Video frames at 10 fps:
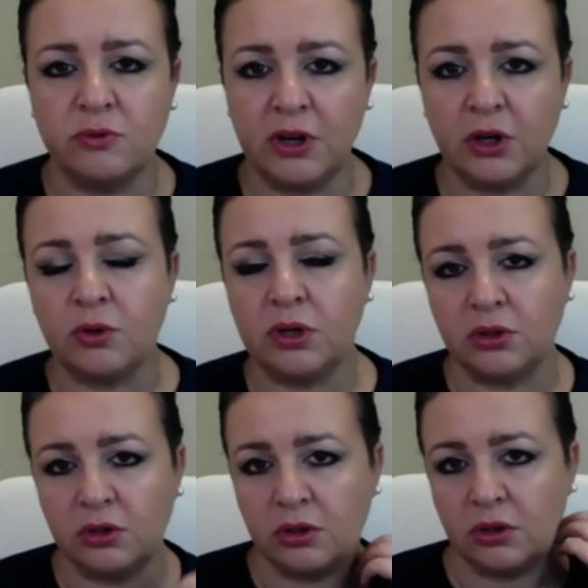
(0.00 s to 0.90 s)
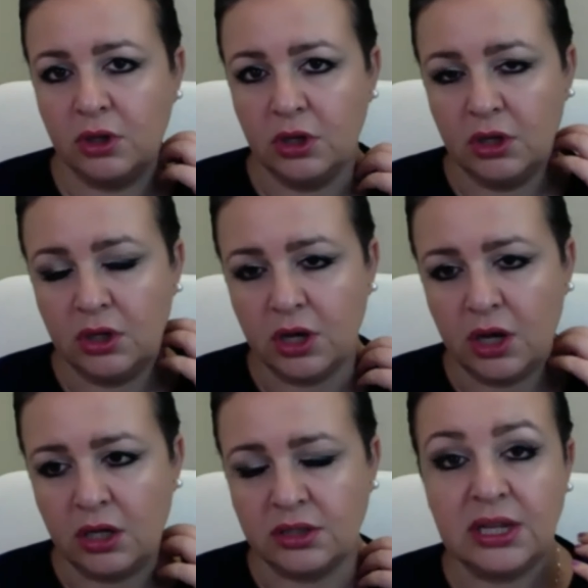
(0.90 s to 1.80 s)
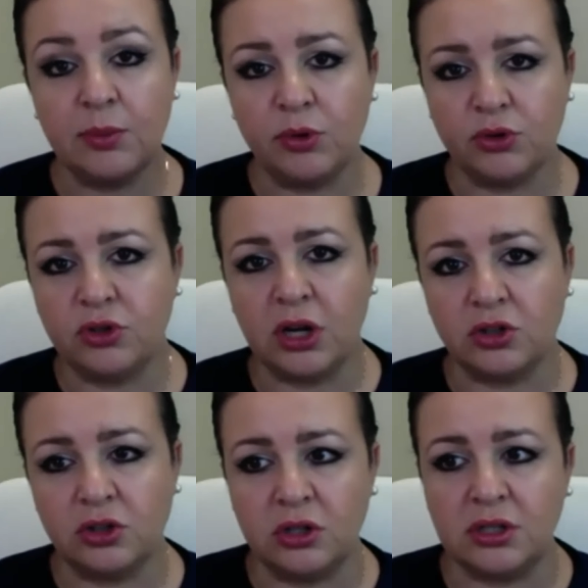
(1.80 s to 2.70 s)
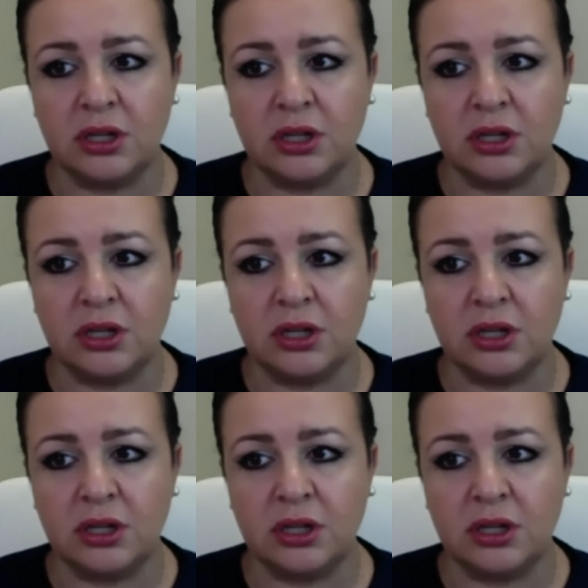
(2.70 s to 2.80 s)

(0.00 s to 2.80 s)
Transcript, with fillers: very critical, uh, stable structures.